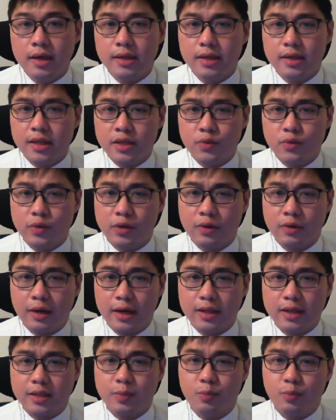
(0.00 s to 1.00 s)
This
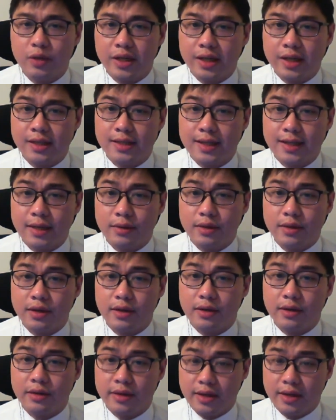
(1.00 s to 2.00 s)
requires breaking down
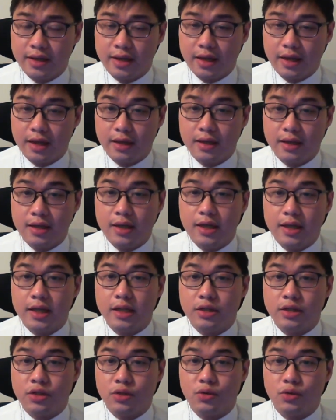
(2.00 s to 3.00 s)
their thinking
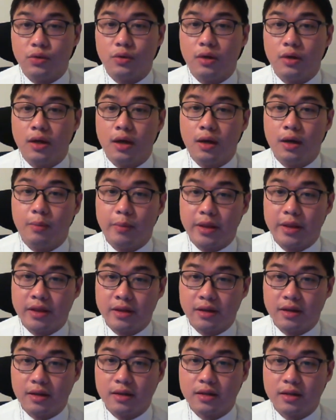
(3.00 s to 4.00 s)
into
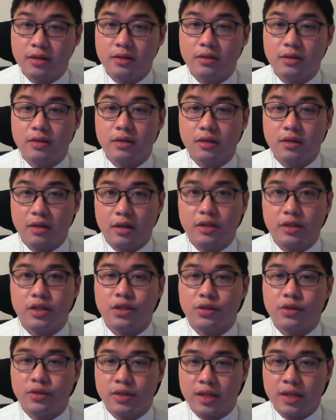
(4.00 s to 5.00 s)
methodical,
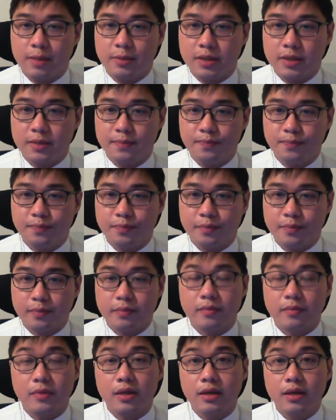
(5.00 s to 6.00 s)
logical steps.
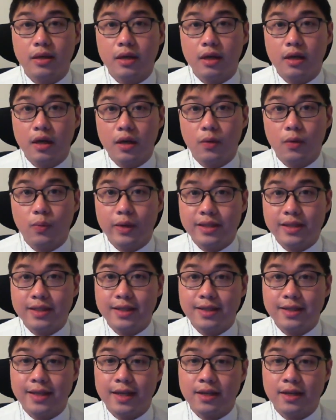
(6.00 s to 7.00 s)
Once
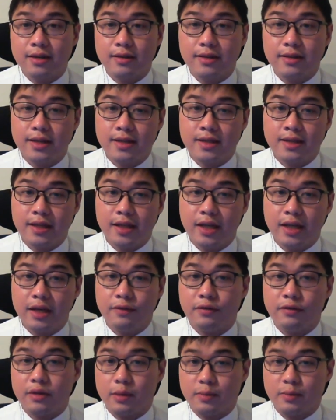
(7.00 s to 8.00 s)
they take on this thinking
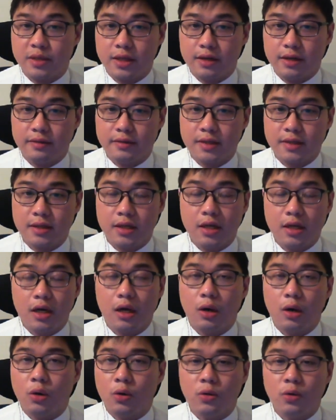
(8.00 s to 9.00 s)
for themselves,
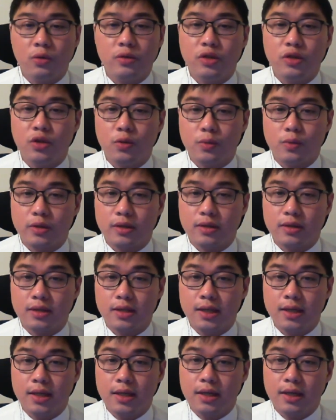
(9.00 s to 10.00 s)
a whole new world
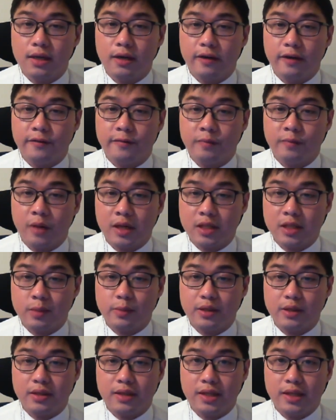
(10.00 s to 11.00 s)
of
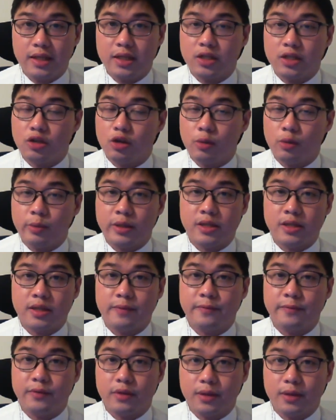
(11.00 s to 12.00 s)
possibilities opens
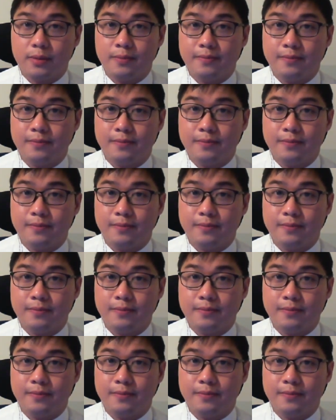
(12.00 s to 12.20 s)
up for them.